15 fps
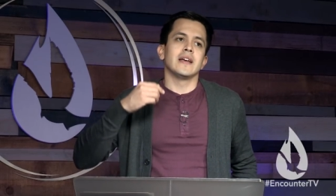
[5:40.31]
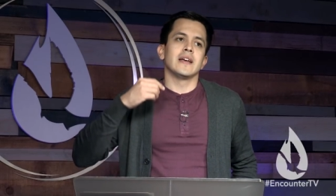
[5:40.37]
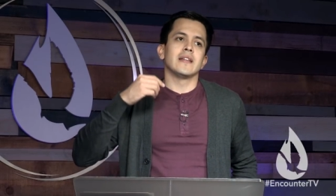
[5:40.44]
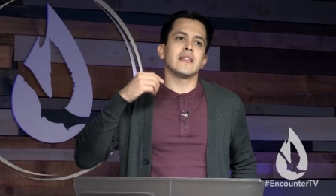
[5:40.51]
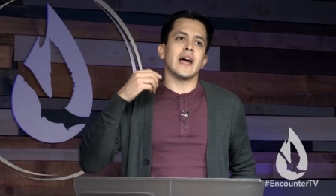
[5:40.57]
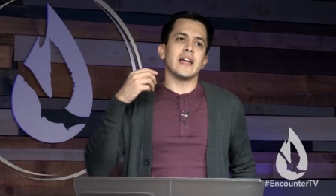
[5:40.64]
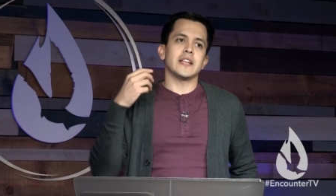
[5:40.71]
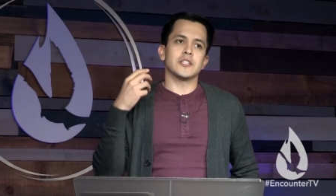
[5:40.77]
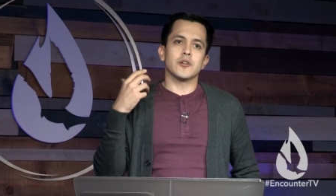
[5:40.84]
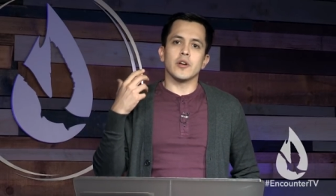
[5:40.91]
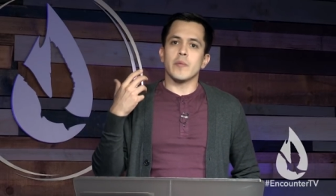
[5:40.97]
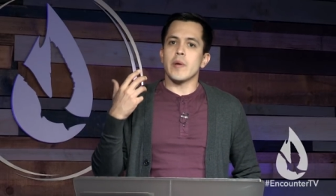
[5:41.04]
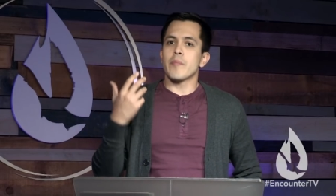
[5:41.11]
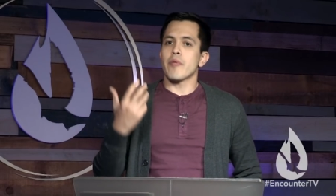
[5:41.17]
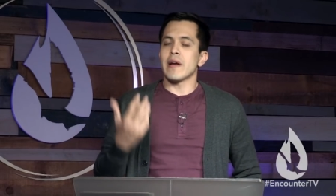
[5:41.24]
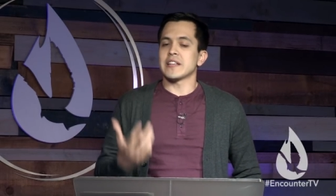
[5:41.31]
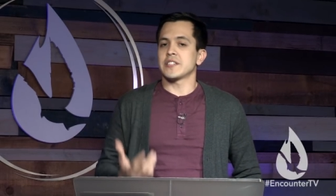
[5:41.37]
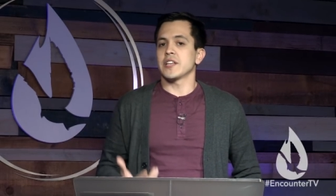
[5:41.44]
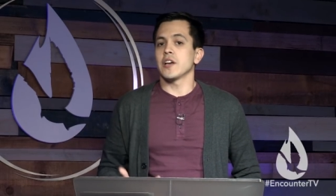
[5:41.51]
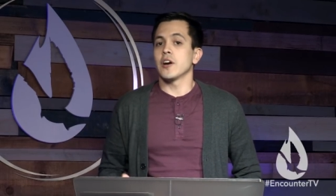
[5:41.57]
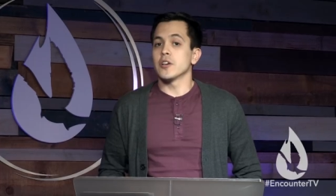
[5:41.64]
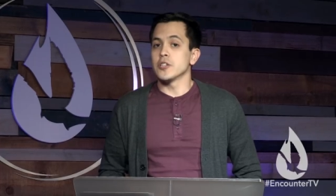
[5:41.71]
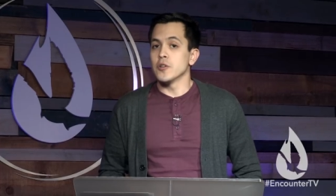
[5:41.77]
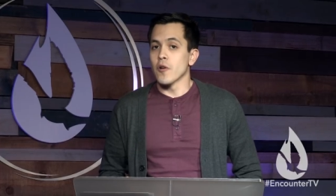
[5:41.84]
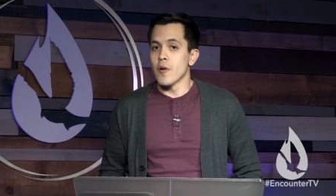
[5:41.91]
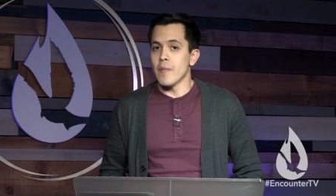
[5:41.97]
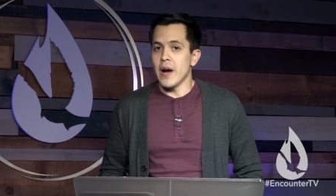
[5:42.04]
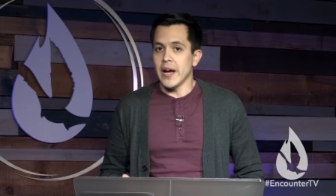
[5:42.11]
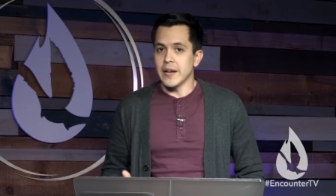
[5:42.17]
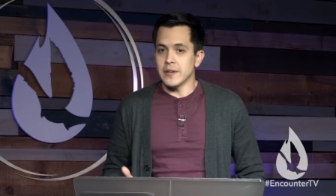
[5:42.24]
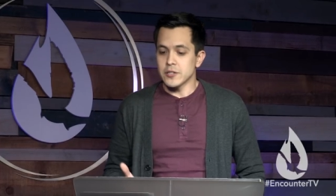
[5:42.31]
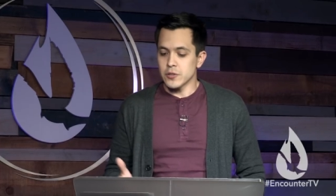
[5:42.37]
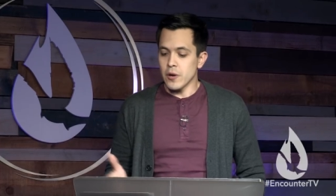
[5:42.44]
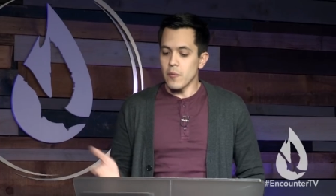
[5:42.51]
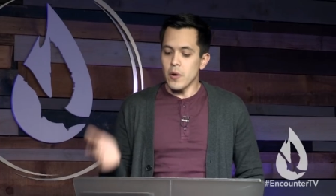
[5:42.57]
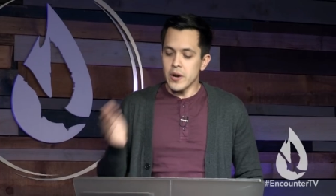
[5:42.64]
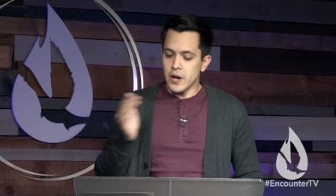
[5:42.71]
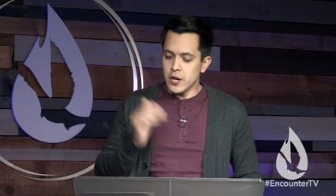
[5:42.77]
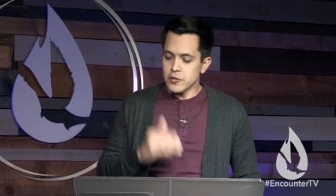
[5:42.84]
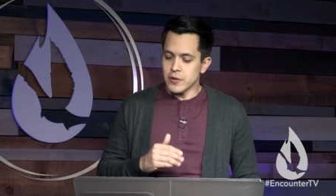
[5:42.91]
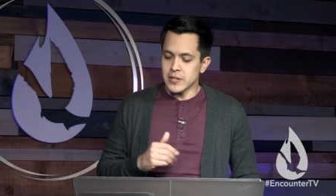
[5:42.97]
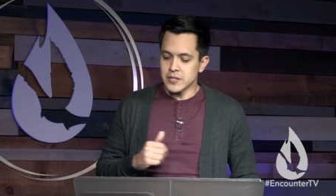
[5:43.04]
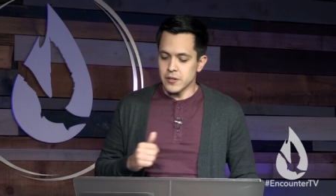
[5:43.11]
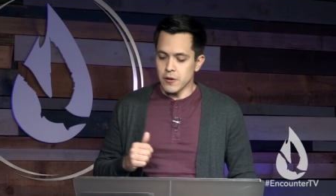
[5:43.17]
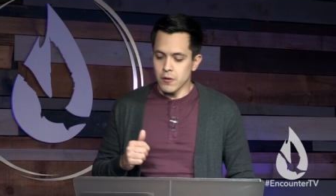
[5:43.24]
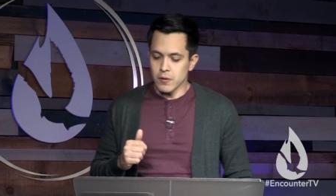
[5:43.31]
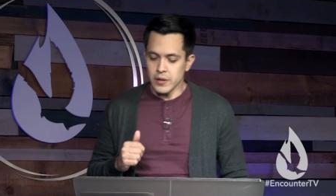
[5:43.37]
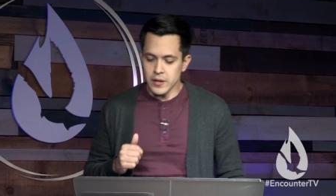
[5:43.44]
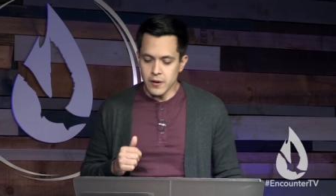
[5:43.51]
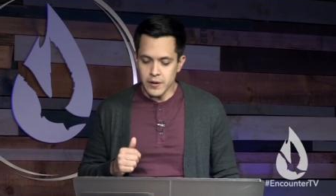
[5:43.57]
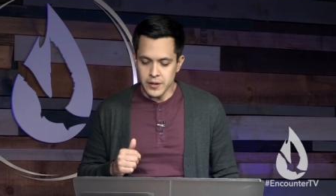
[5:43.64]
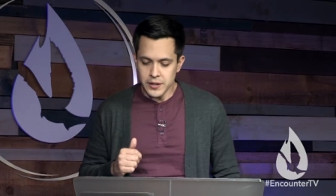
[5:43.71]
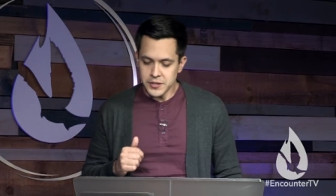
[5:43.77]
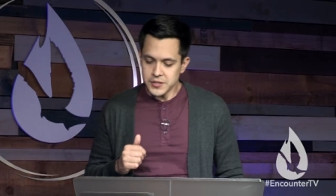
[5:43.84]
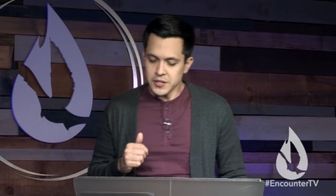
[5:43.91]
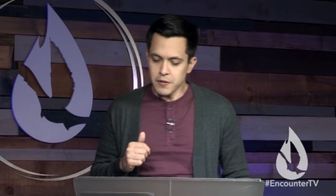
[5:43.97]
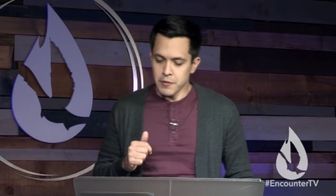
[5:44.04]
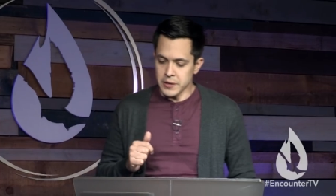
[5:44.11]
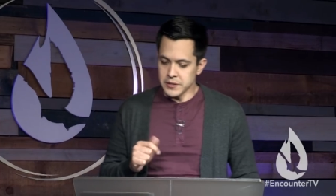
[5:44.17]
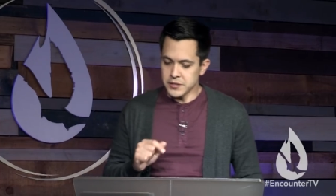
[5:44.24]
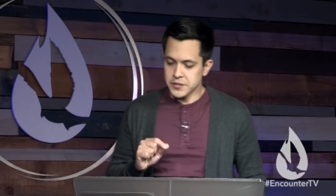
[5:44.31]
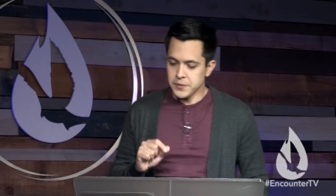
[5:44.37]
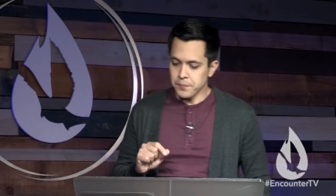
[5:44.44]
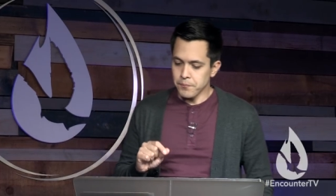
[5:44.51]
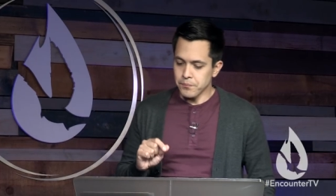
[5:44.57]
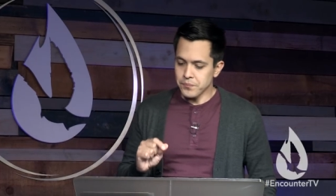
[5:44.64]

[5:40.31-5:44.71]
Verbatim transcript: that is going to be pressing on your mind. So I want to address it early on in the series.